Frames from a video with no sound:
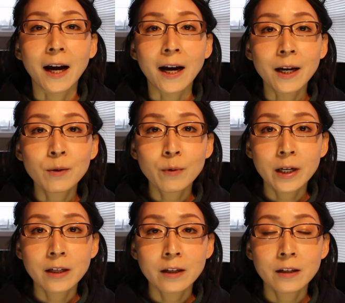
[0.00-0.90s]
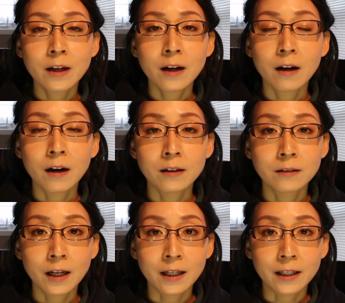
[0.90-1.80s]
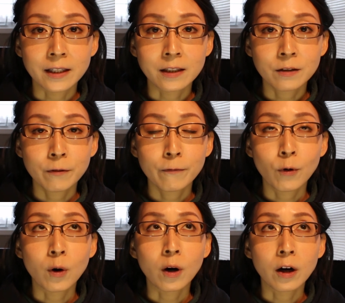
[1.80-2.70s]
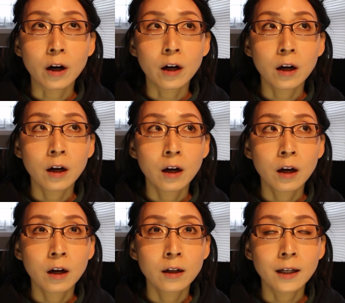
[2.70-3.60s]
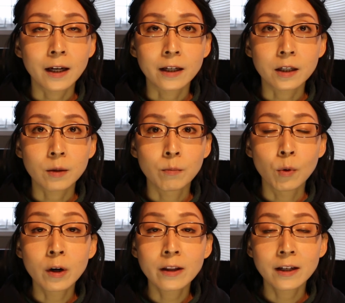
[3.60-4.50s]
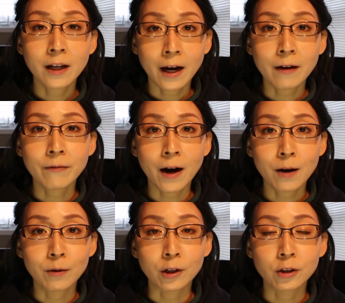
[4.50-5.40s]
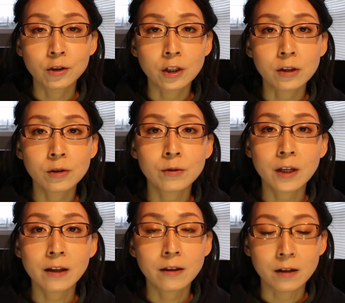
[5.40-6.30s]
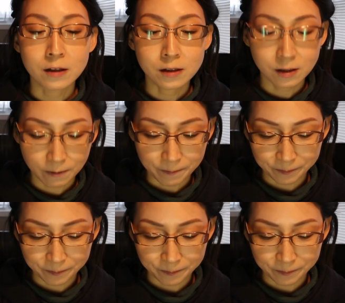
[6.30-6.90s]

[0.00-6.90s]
I waited online for like more than half hour just to get this.